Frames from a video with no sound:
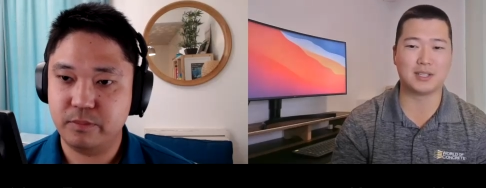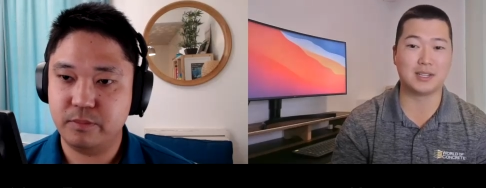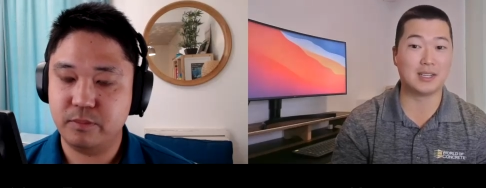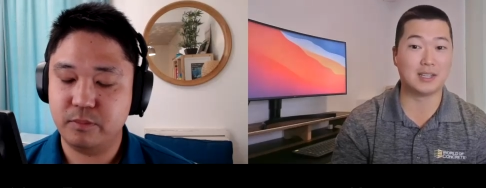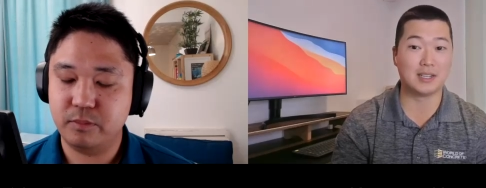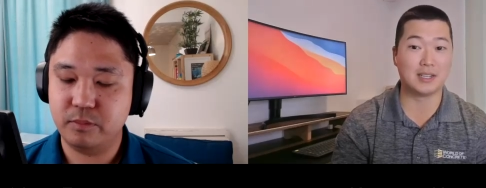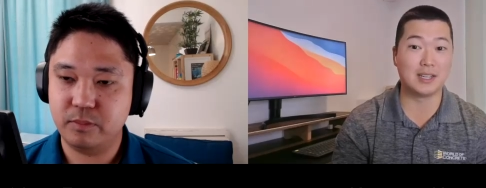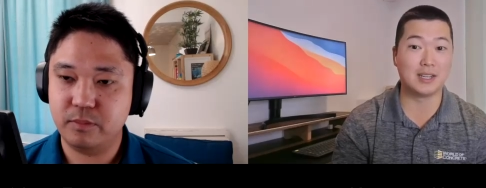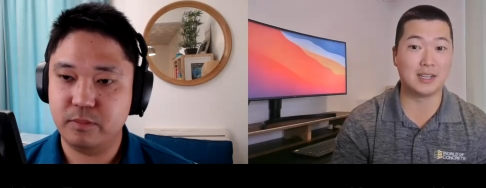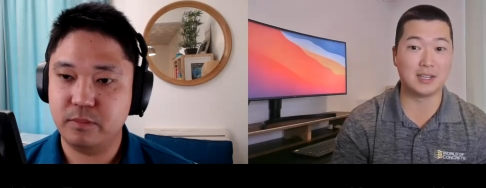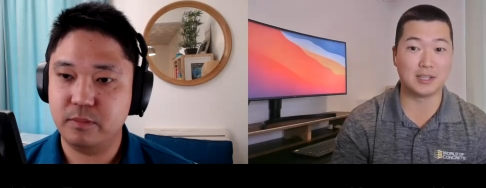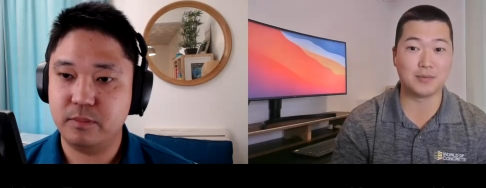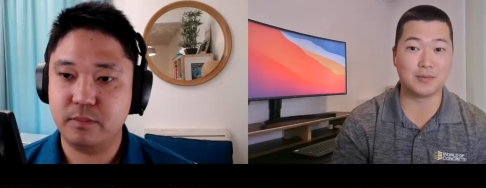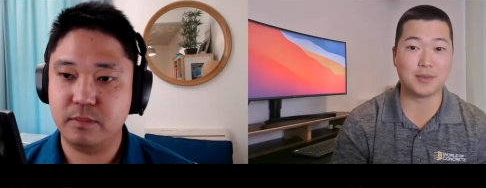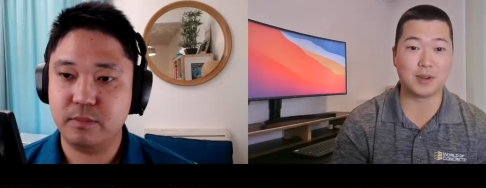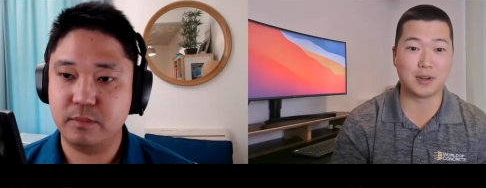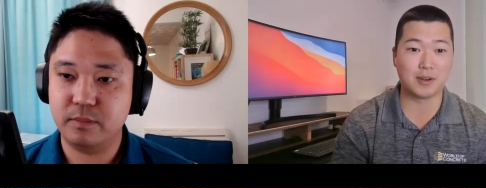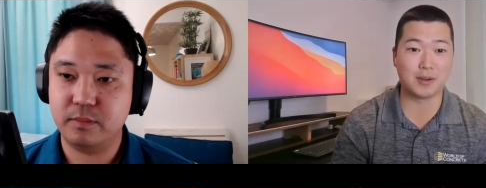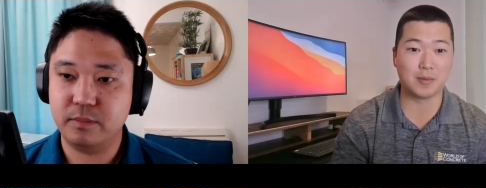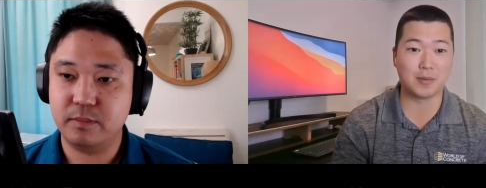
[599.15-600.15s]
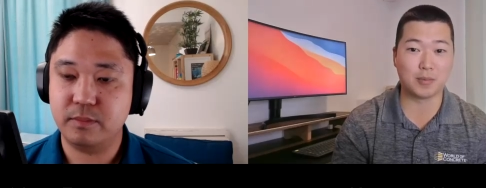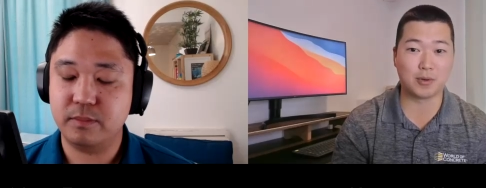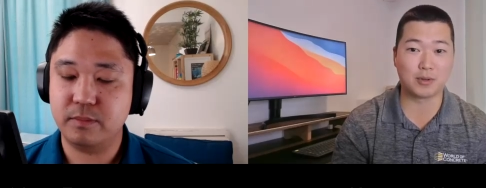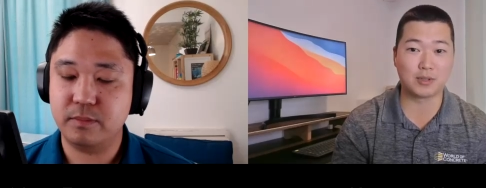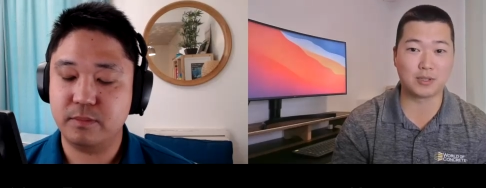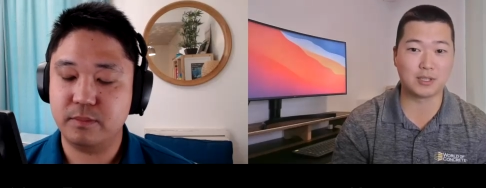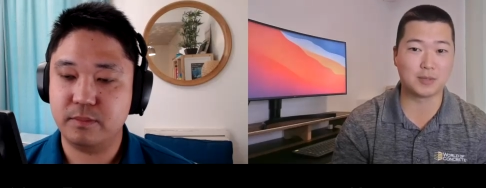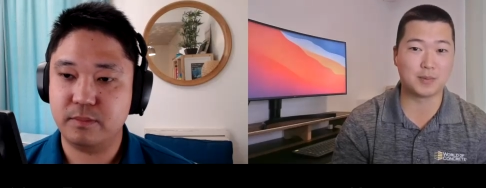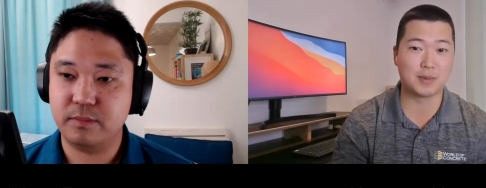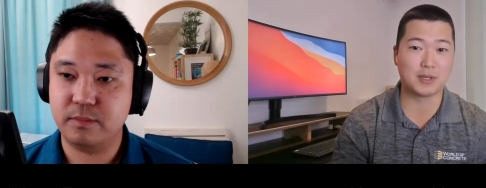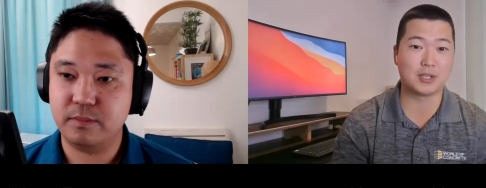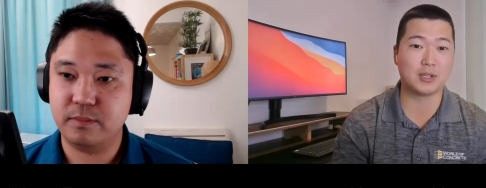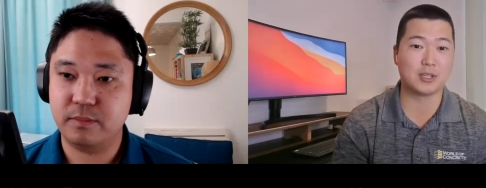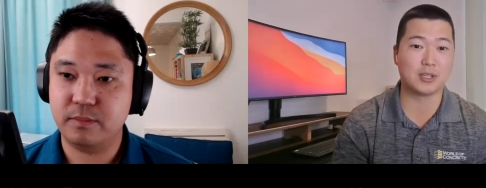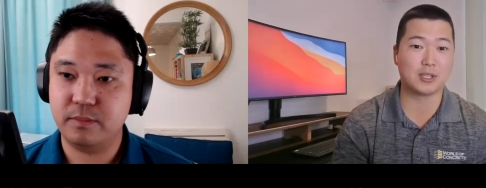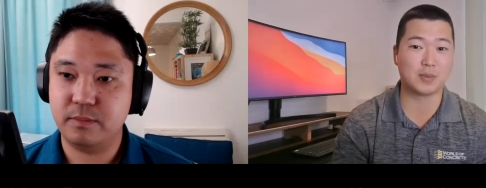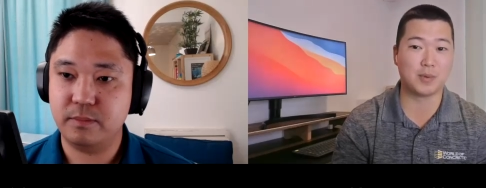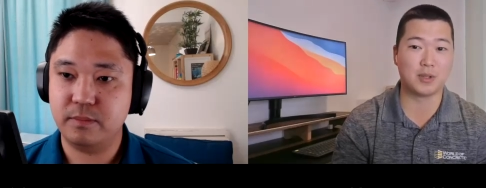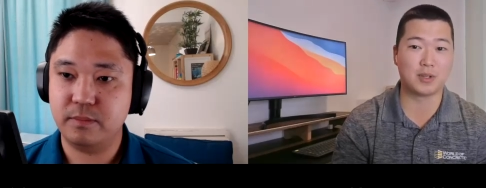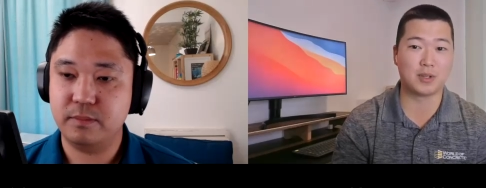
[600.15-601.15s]
Speaker 1: it, it is very important, especially on
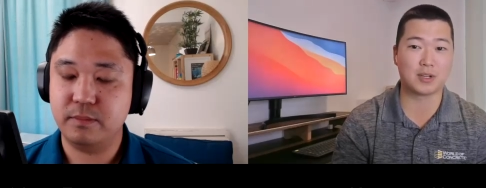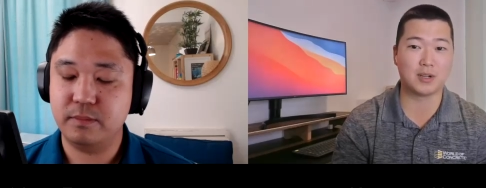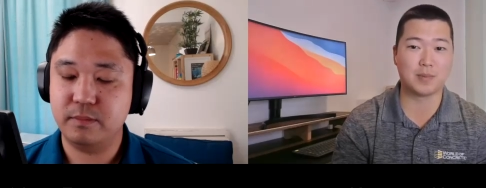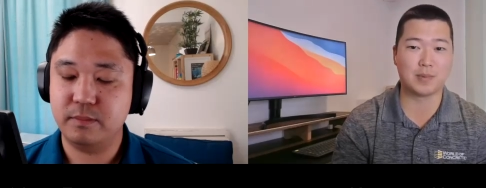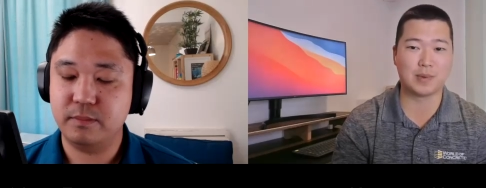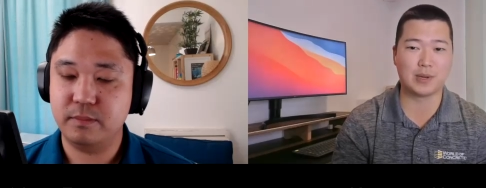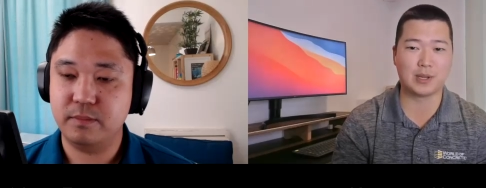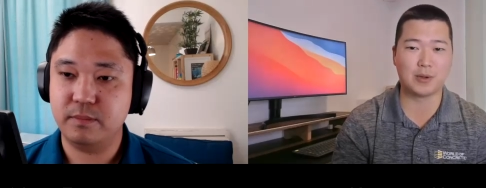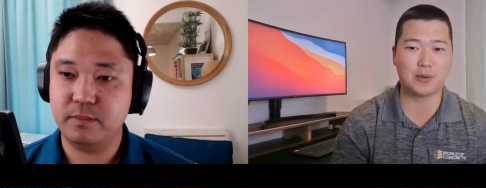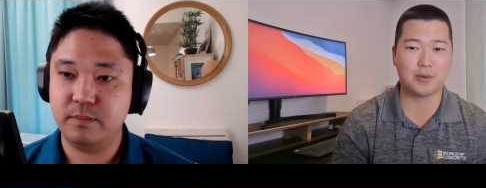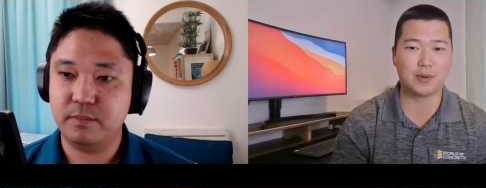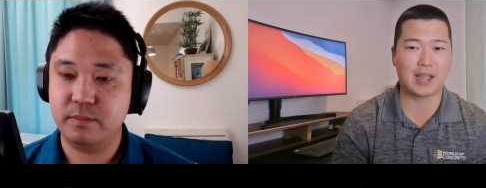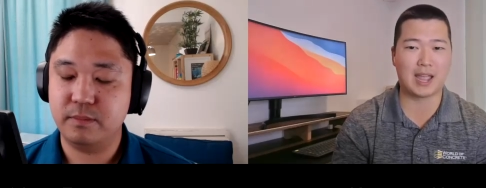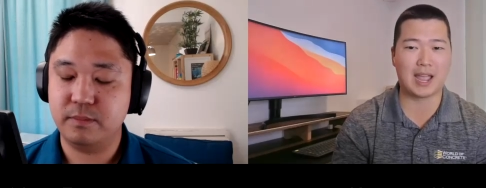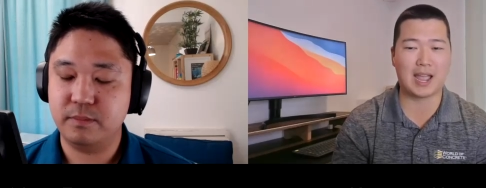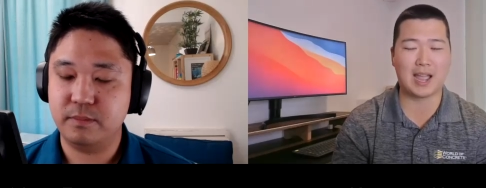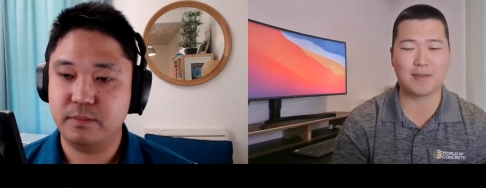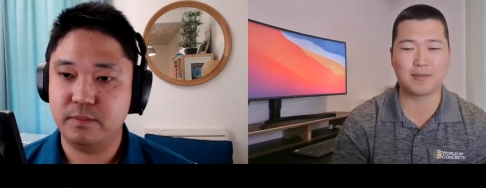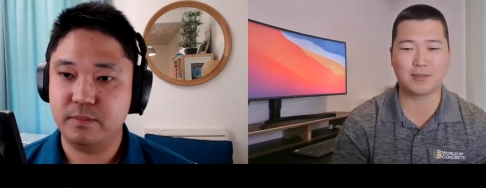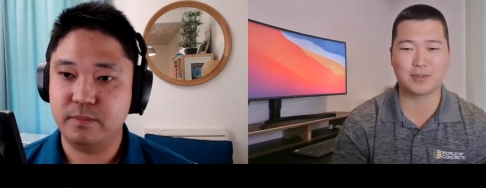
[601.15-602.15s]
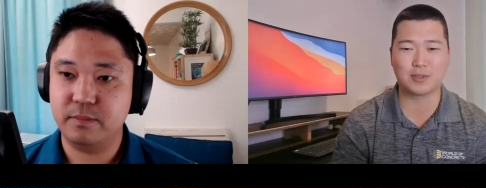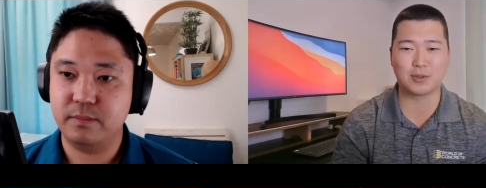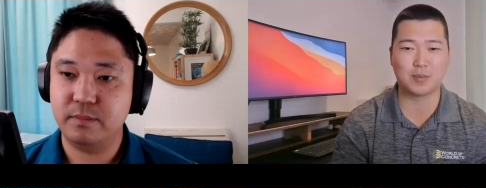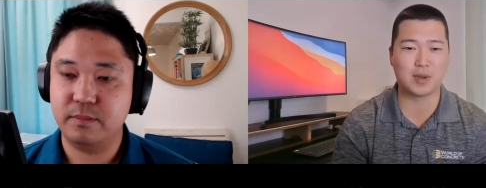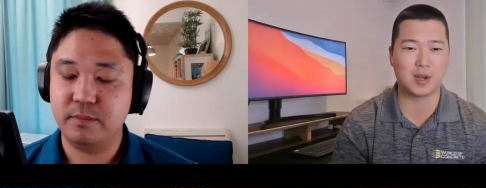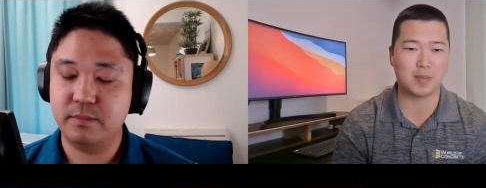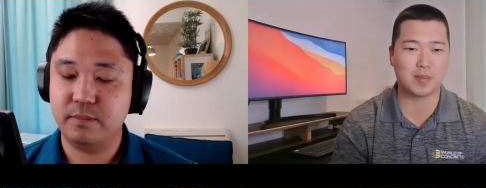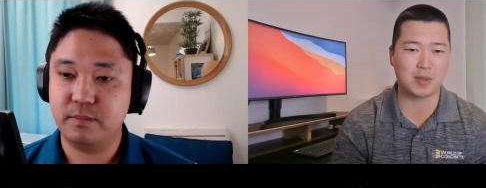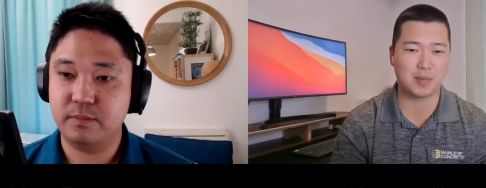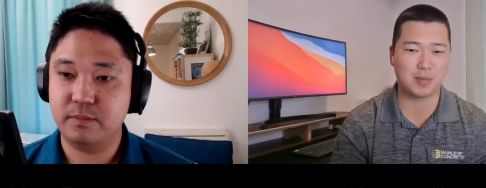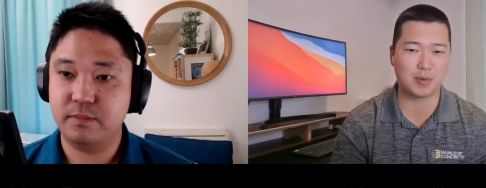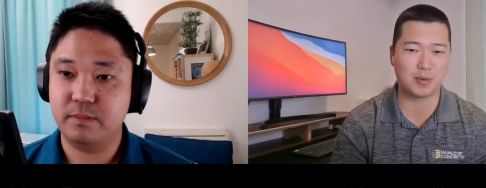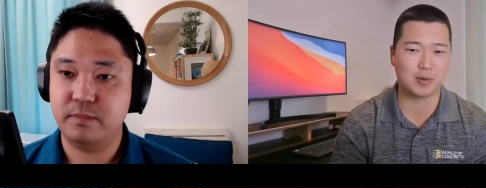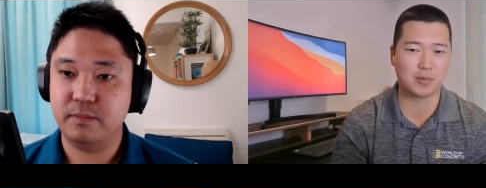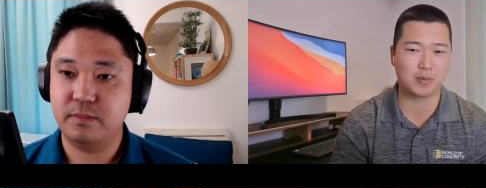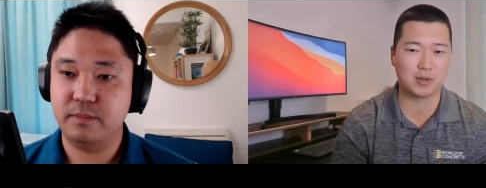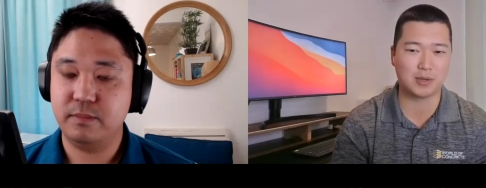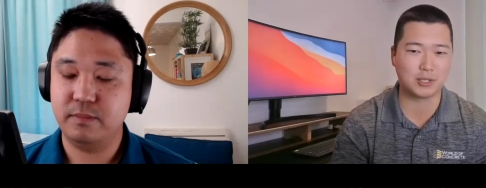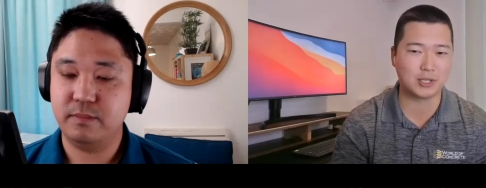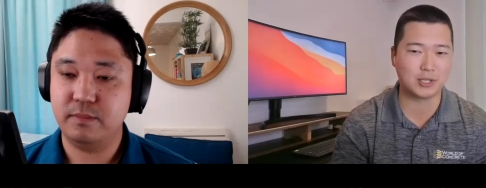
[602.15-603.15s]
a smaller company, you only have so many people to
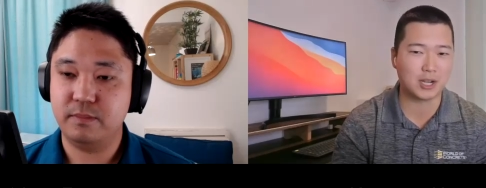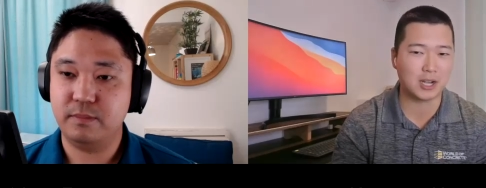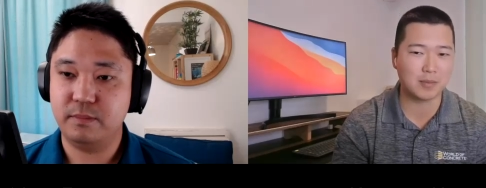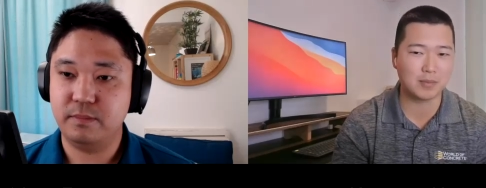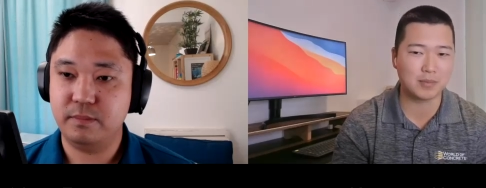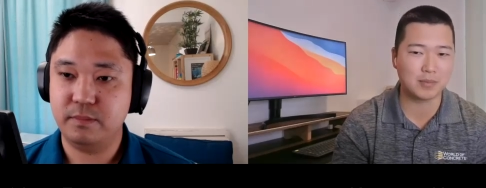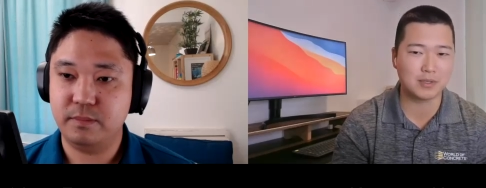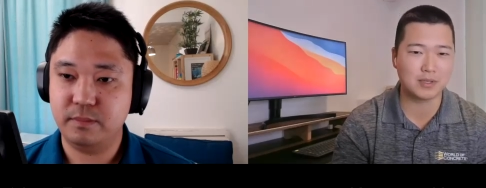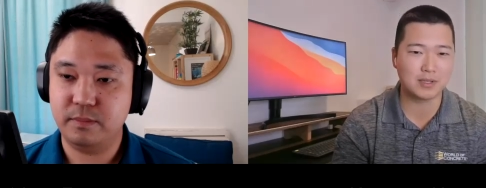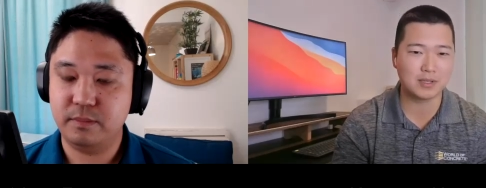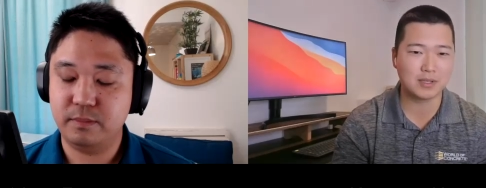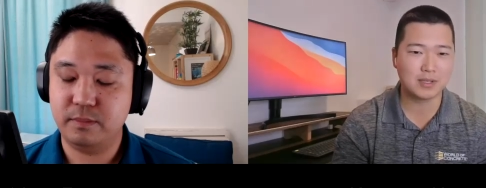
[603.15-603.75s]
run jobs.